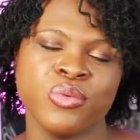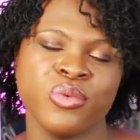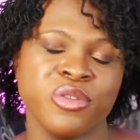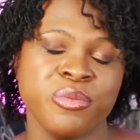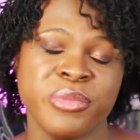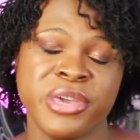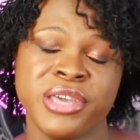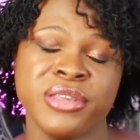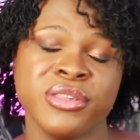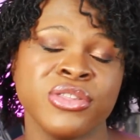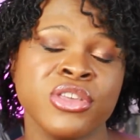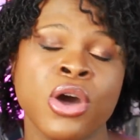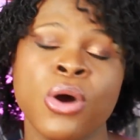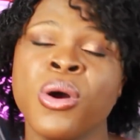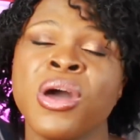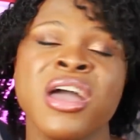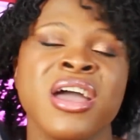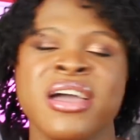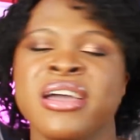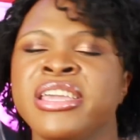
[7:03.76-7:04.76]
with me. So,
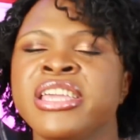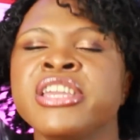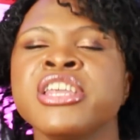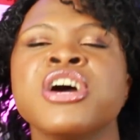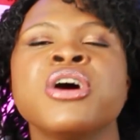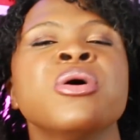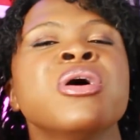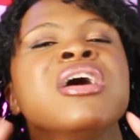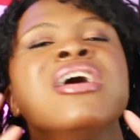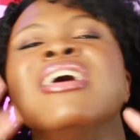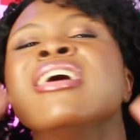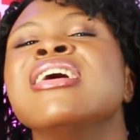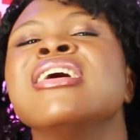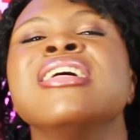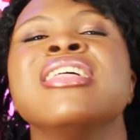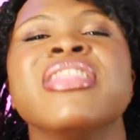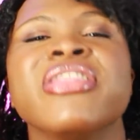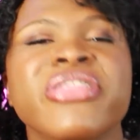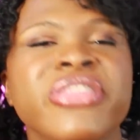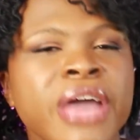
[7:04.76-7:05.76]
you know,
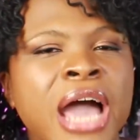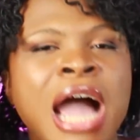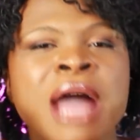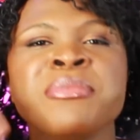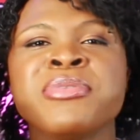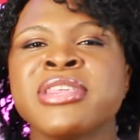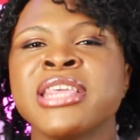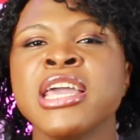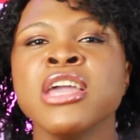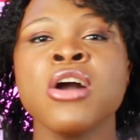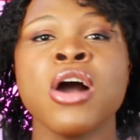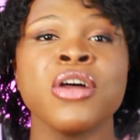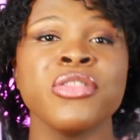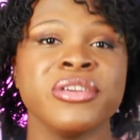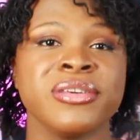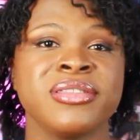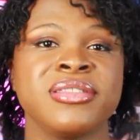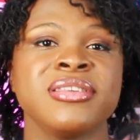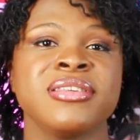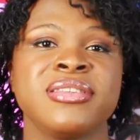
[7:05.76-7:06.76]
I'm saying all
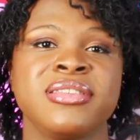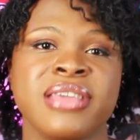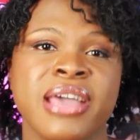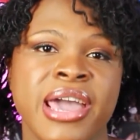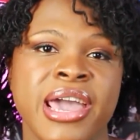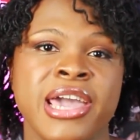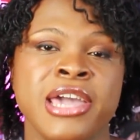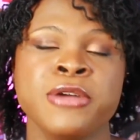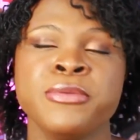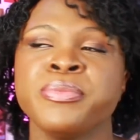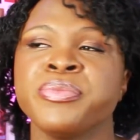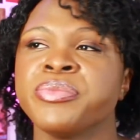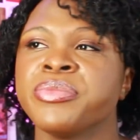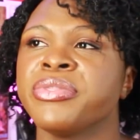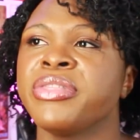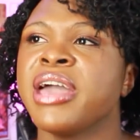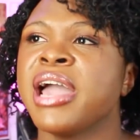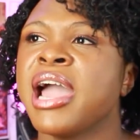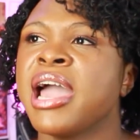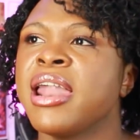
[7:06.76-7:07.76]
this to say
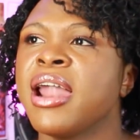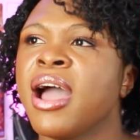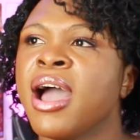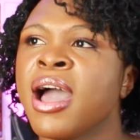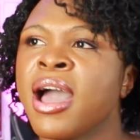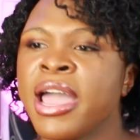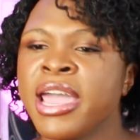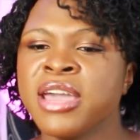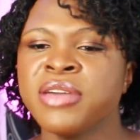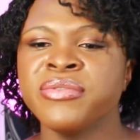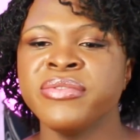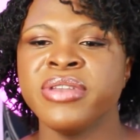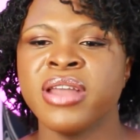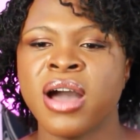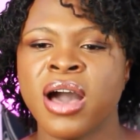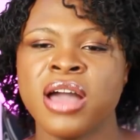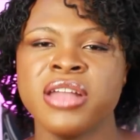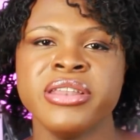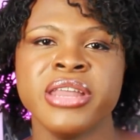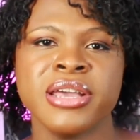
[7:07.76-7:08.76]
that I have
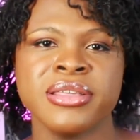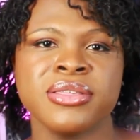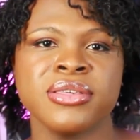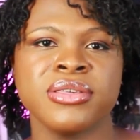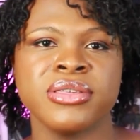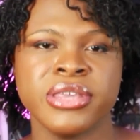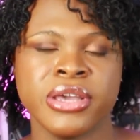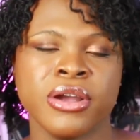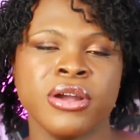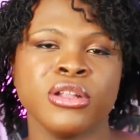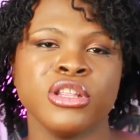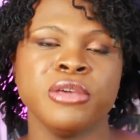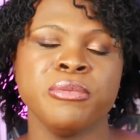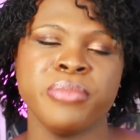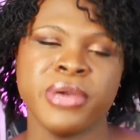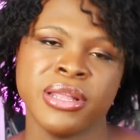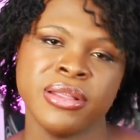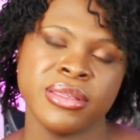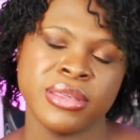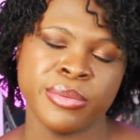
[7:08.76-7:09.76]
not necessarily
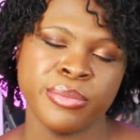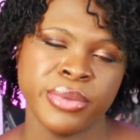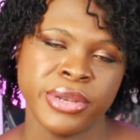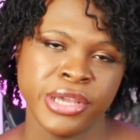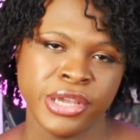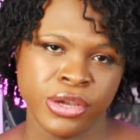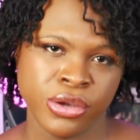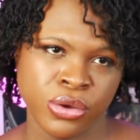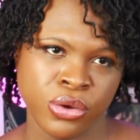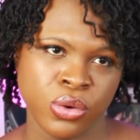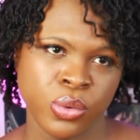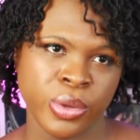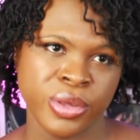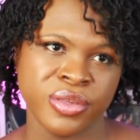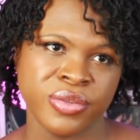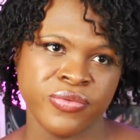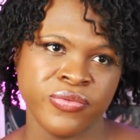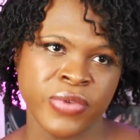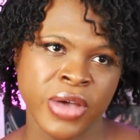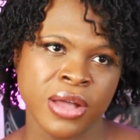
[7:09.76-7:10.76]
been somebody who
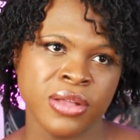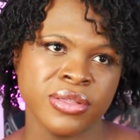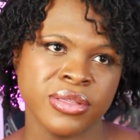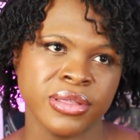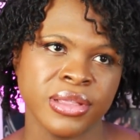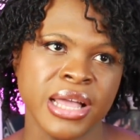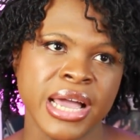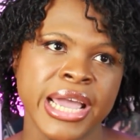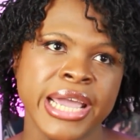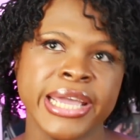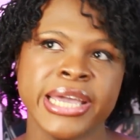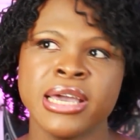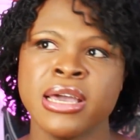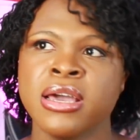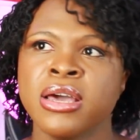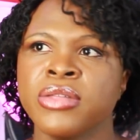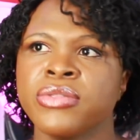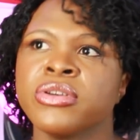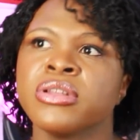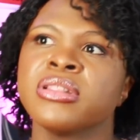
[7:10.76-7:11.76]
has felt like
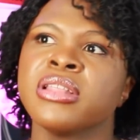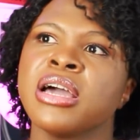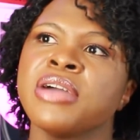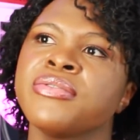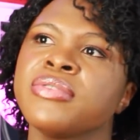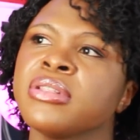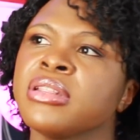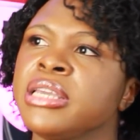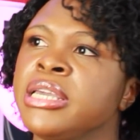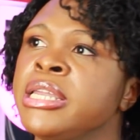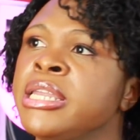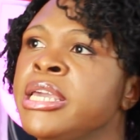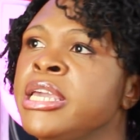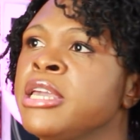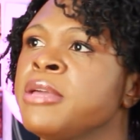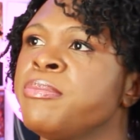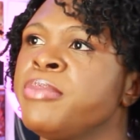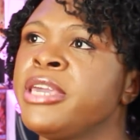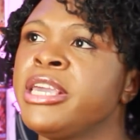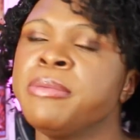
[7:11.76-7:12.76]
the
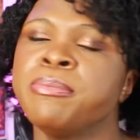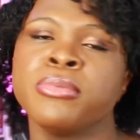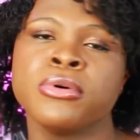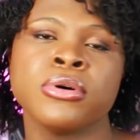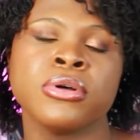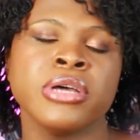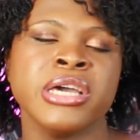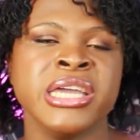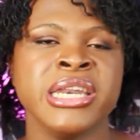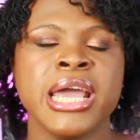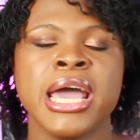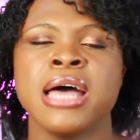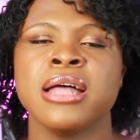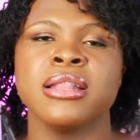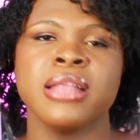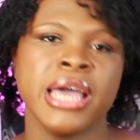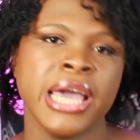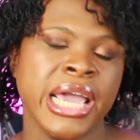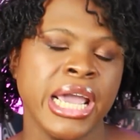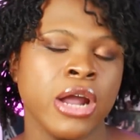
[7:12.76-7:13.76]
left-leaning people in
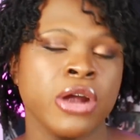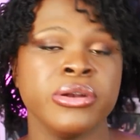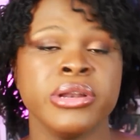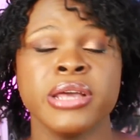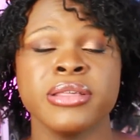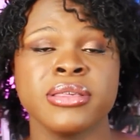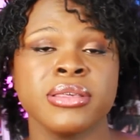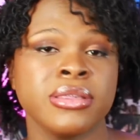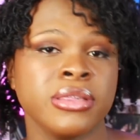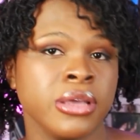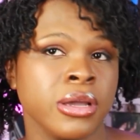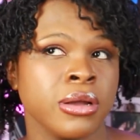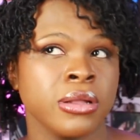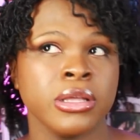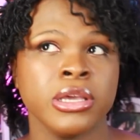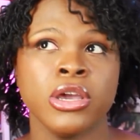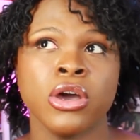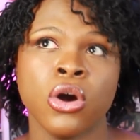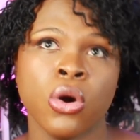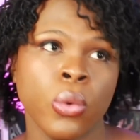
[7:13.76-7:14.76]
LA are
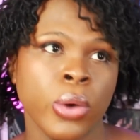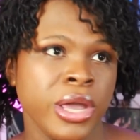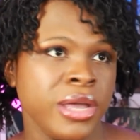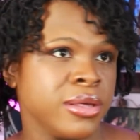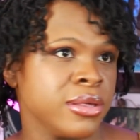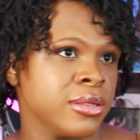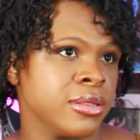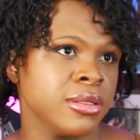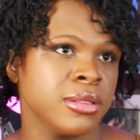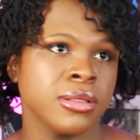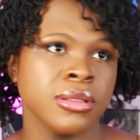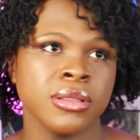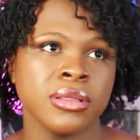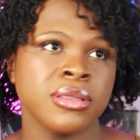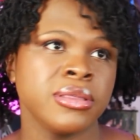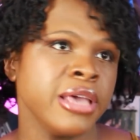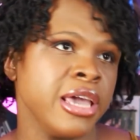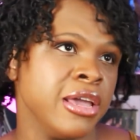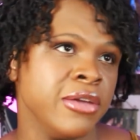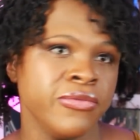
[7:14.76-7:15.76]
necessarily always
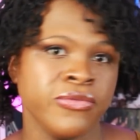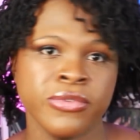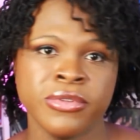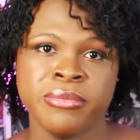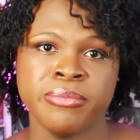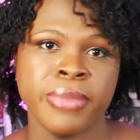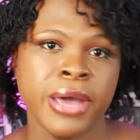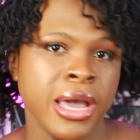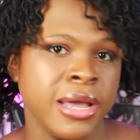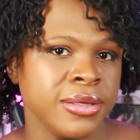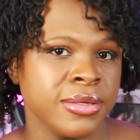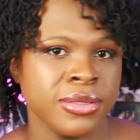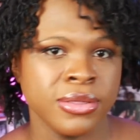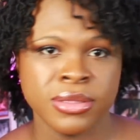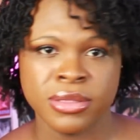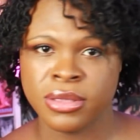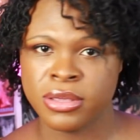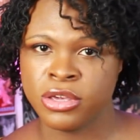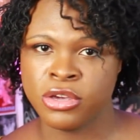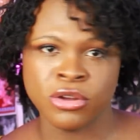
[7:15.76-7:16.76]
safe and
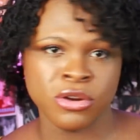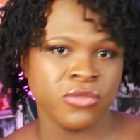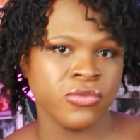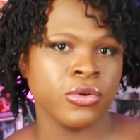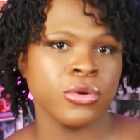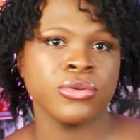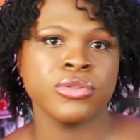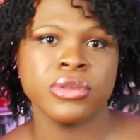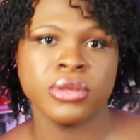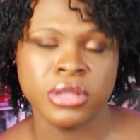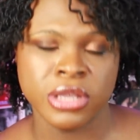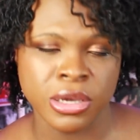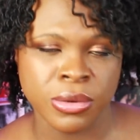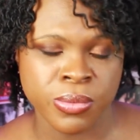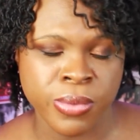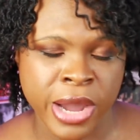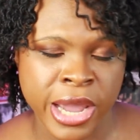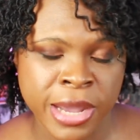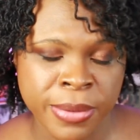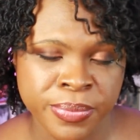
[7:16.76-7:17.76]
best universally,
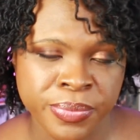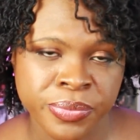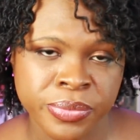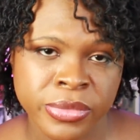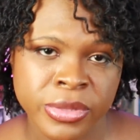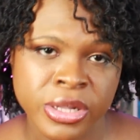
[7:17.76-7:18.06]
right?